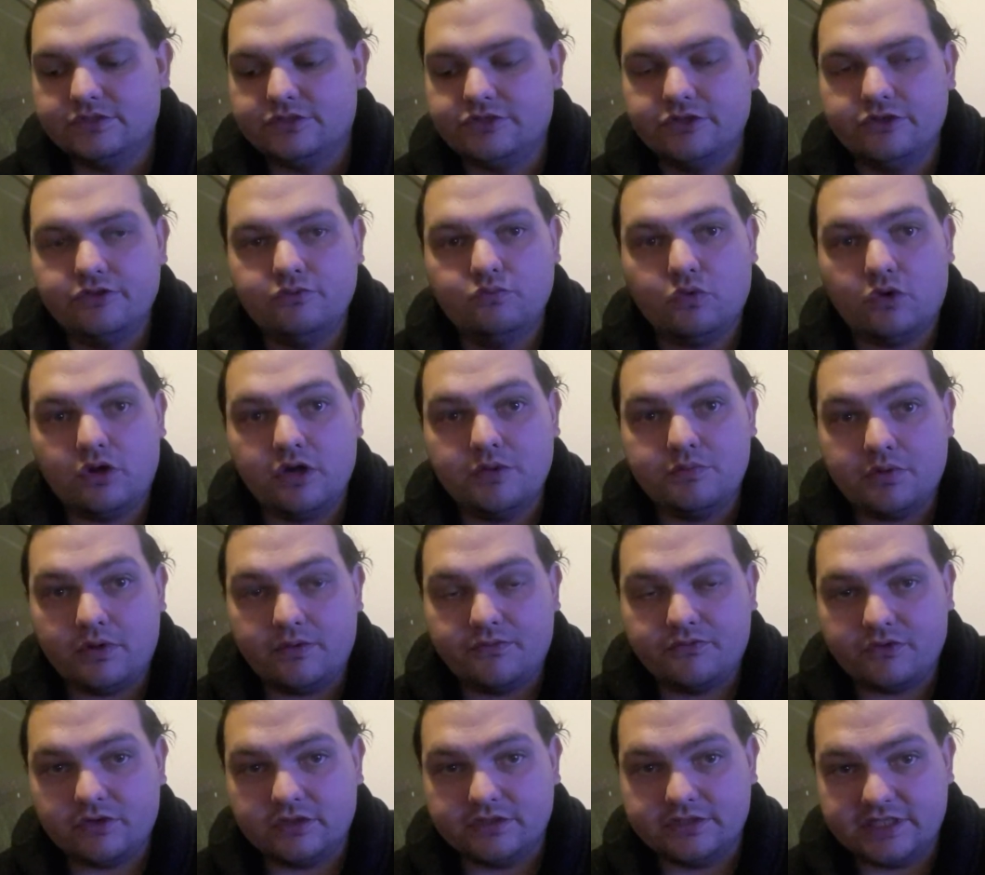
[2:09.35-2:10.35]
Do wipe
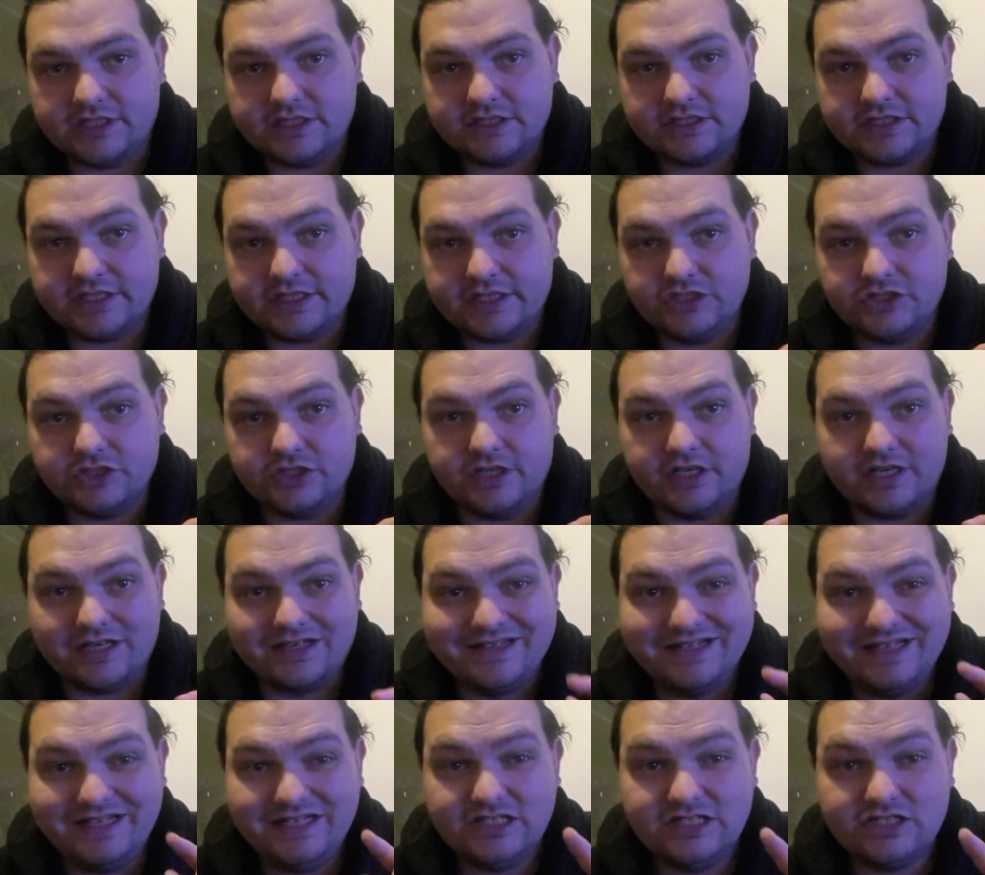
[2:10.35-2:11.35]
off condensation at
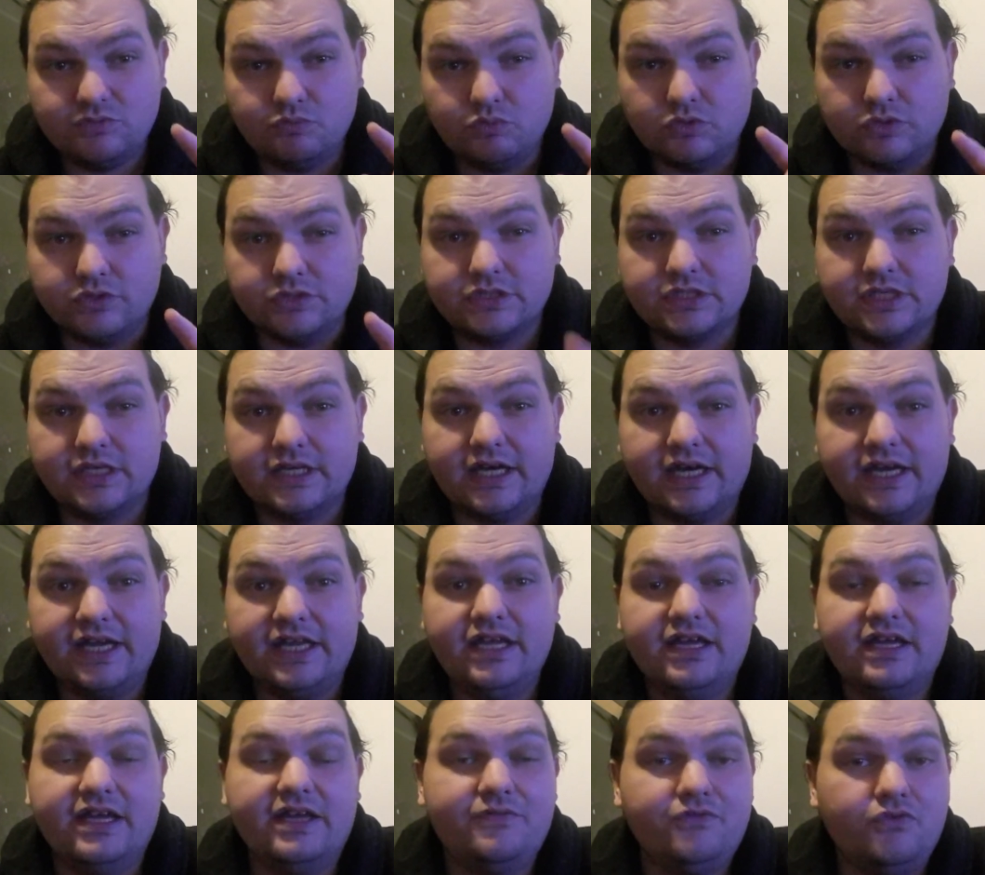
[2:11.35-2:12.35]
least once a
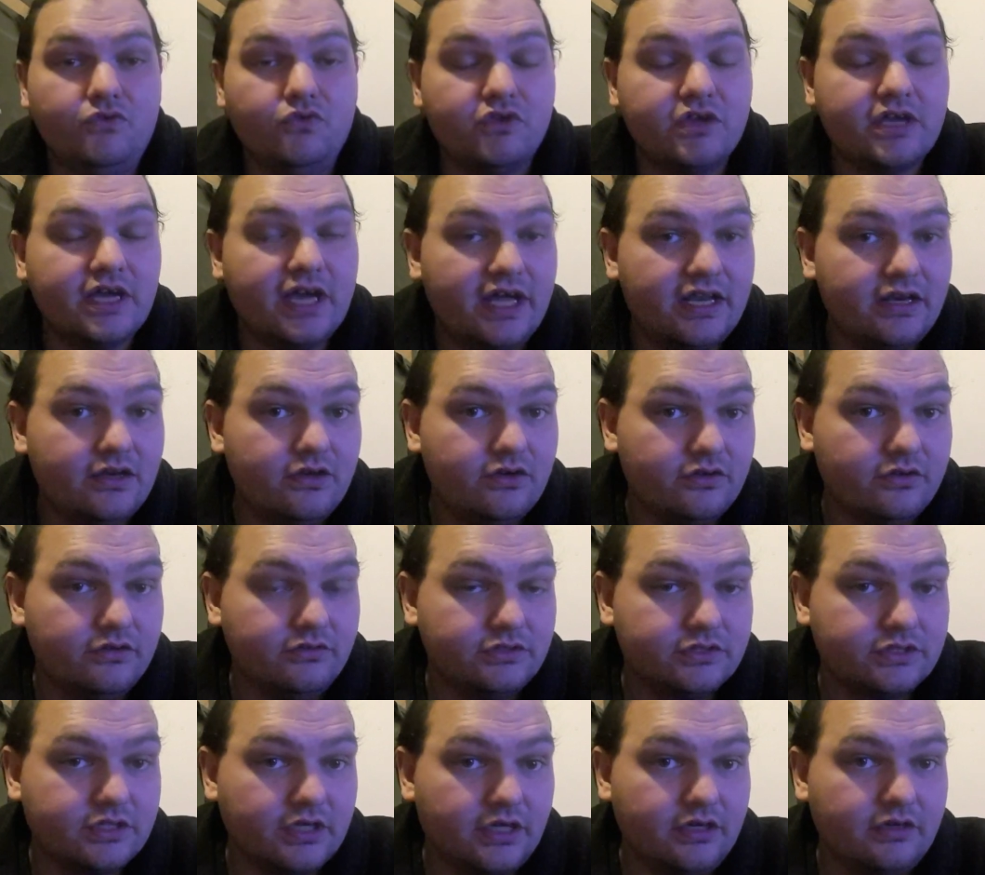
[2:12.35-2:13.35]
day. If you can
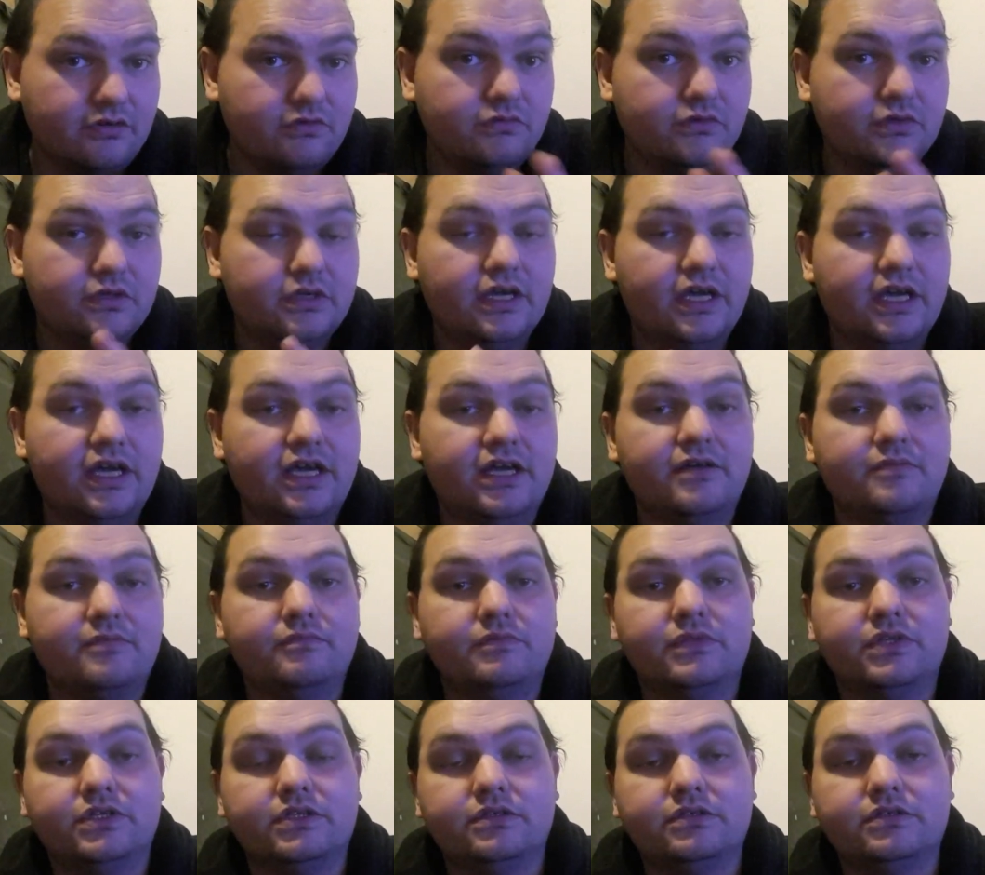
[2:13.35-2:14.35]
do so,
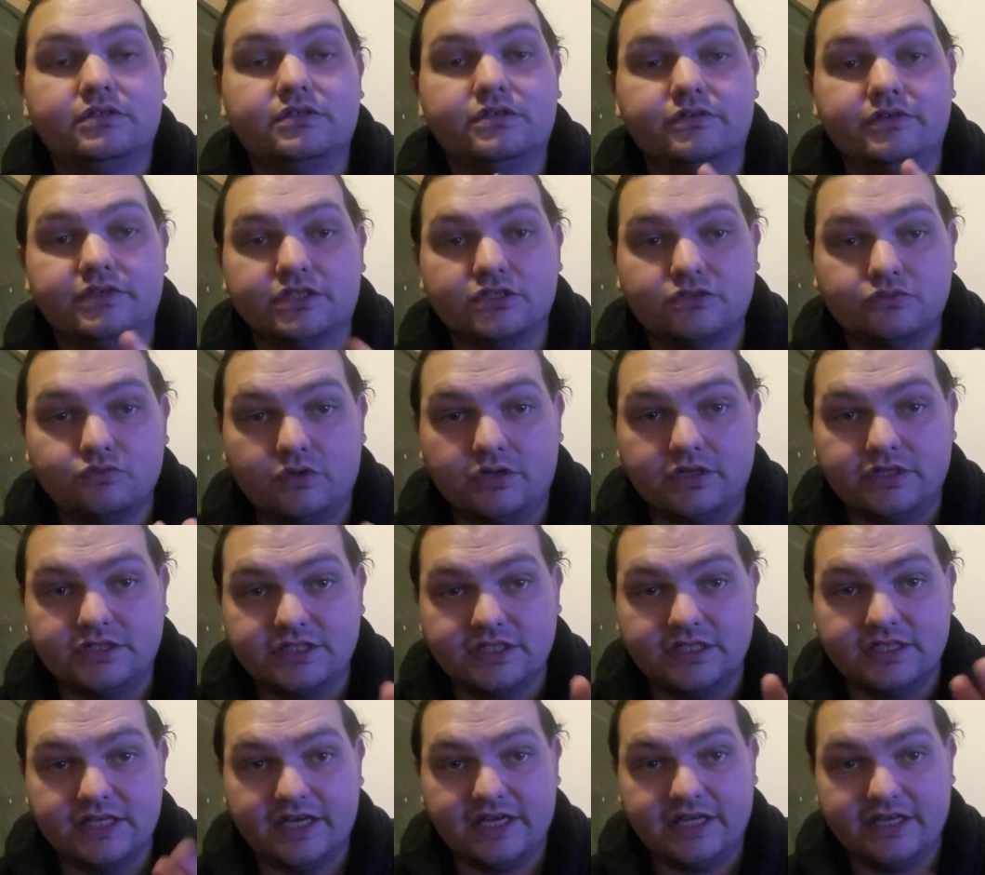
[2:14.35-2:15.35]
do it
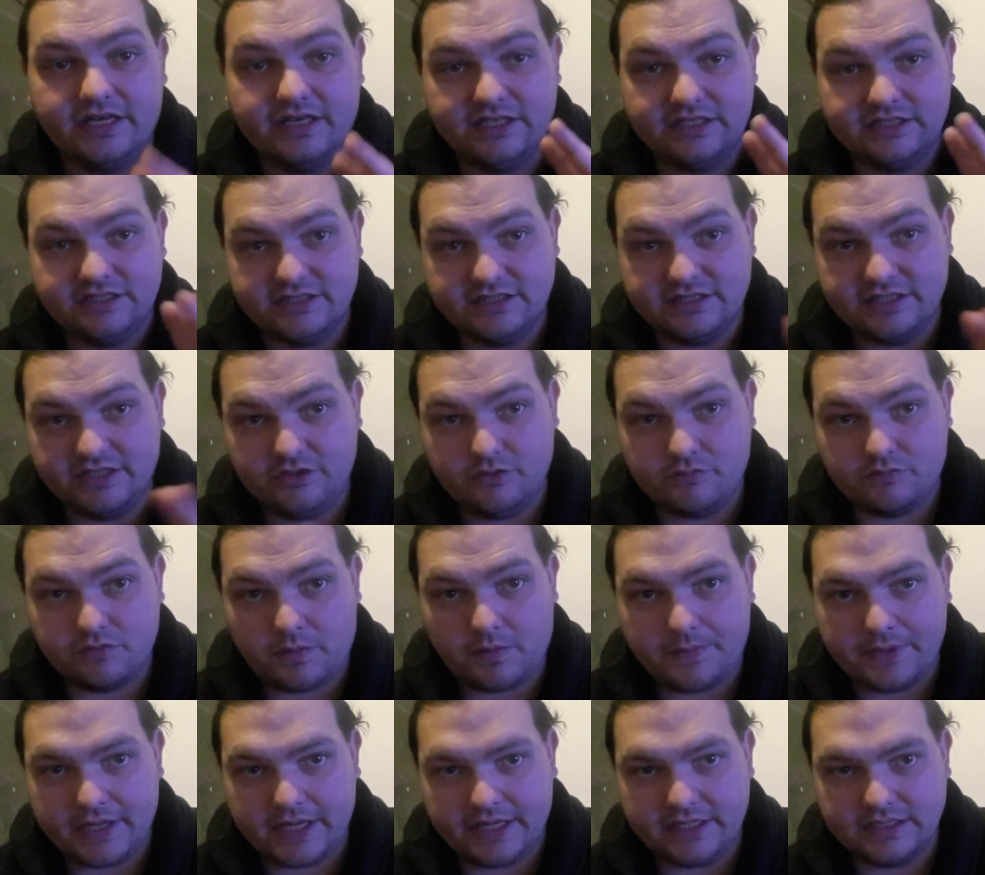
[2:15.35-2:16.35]
twice a day. This is in your
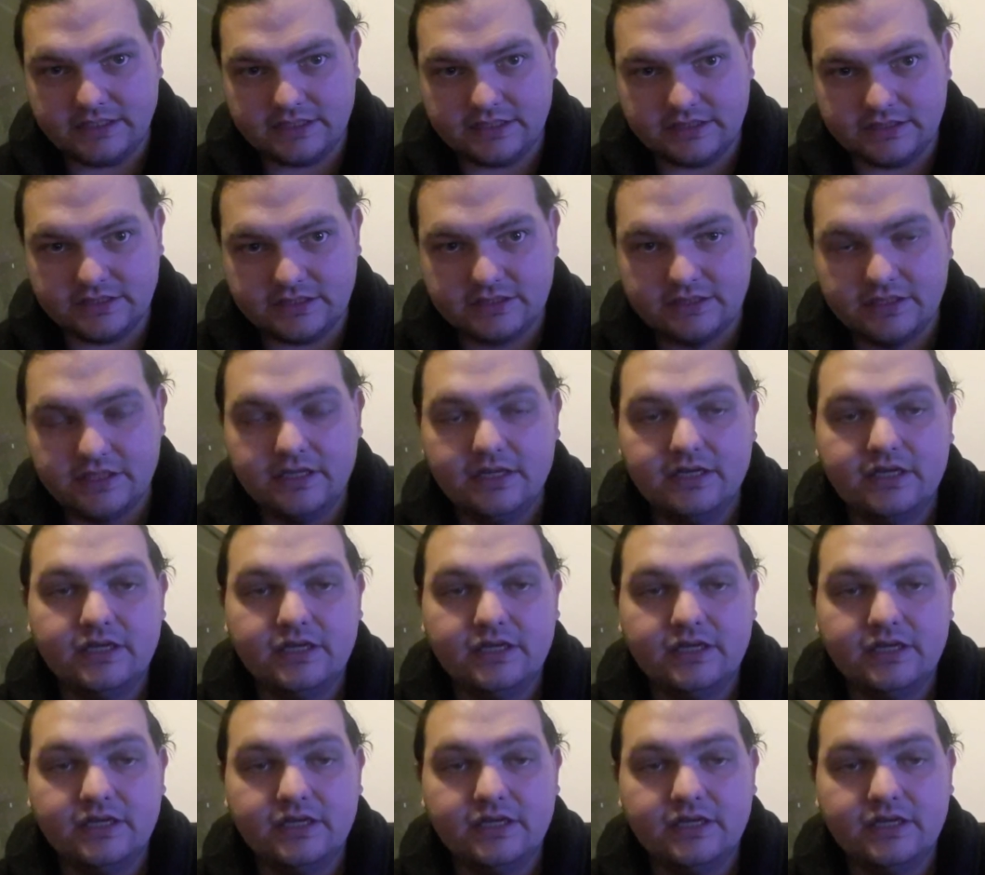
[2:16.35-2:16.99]
propagators.